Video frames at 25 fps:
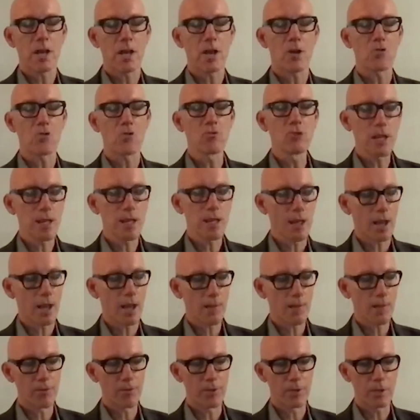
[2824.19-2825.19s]
they only
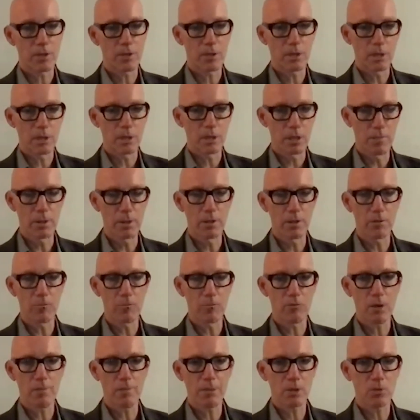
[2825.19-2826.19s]
have this limited
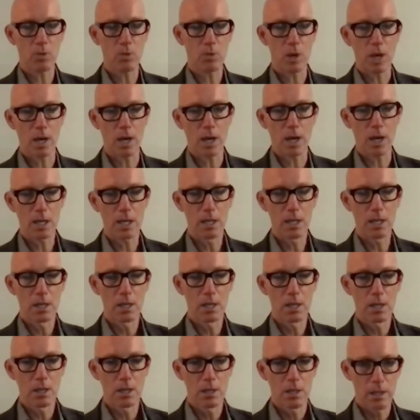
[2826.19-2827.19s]
repertoire
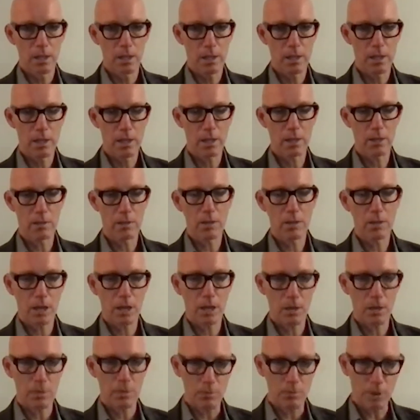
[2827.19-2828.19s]
in
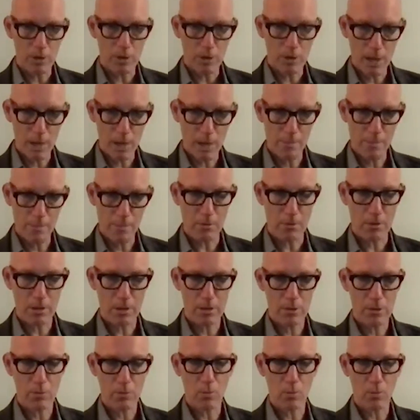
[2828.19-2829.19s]
our
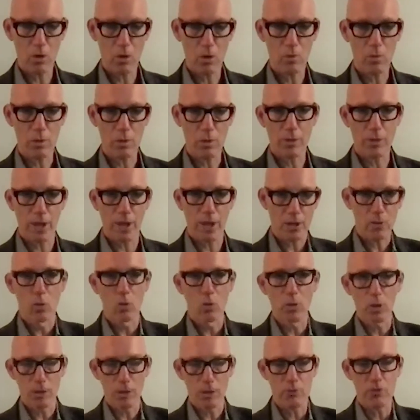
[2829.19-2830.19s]
vocabulary to work with, they
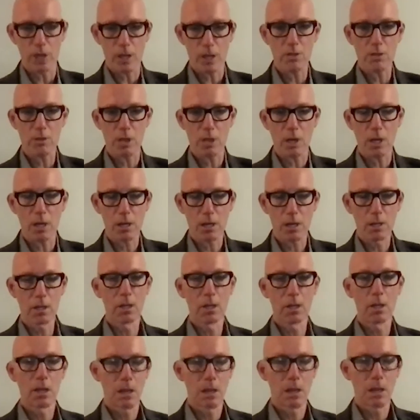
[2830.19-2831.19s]
call it genocide
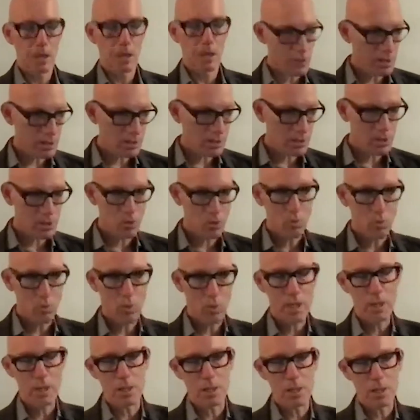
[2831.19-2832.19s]
and try to
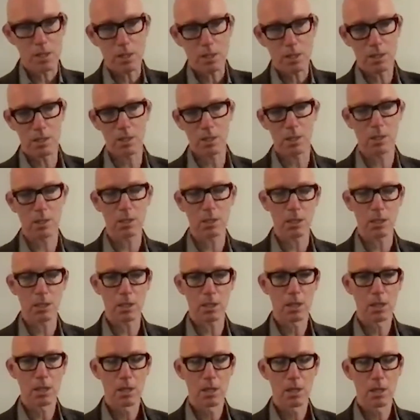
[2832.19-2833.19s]
squeeze it into
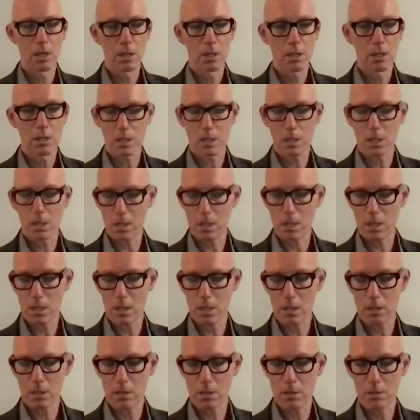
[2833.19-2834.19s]
the to
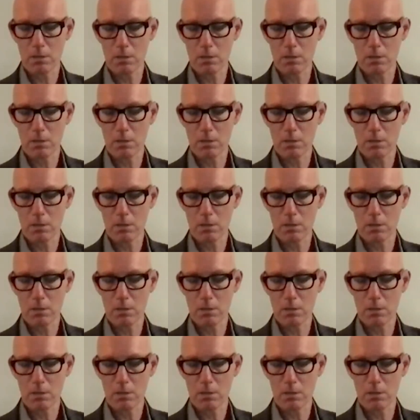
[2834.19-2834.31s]
the